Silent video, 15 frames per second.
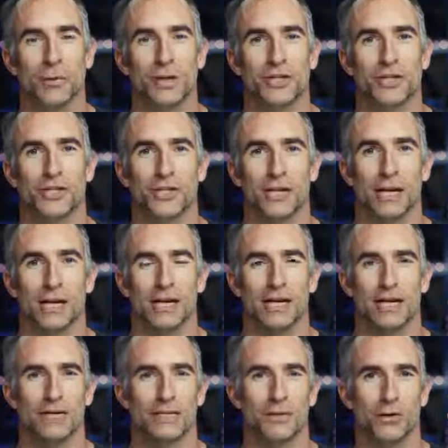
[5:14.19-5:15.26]
which
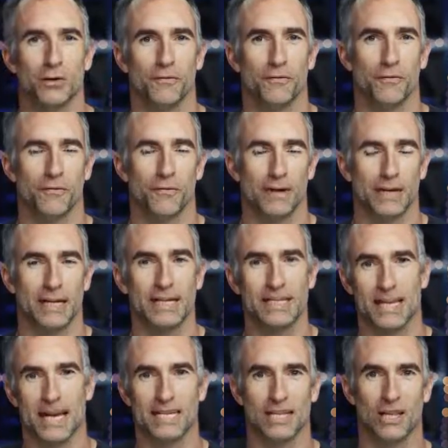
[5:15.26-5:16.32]
sort of
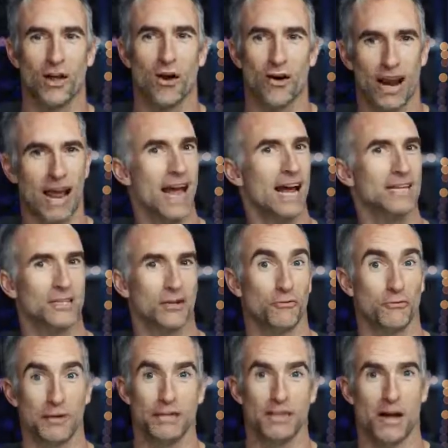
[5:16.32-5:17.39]
is as long as a
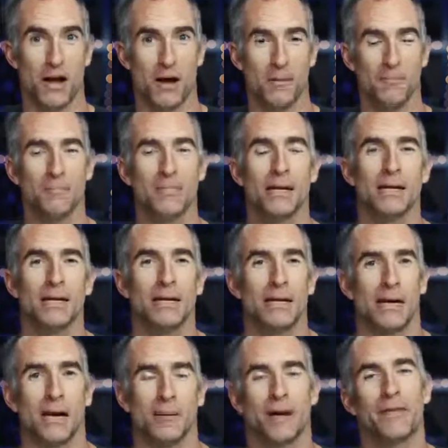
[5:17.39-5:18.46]
real arm.
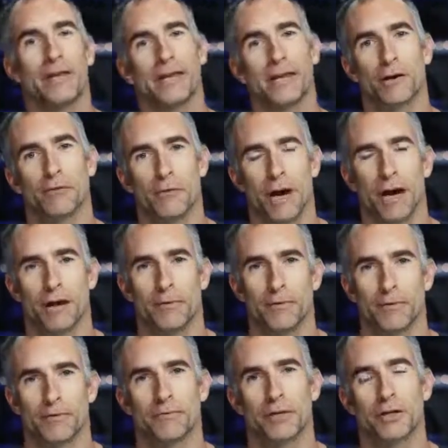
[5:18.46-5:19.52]
And they get around
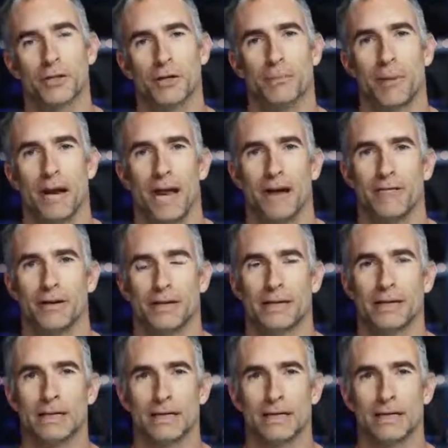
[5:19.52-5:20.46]
the friction by having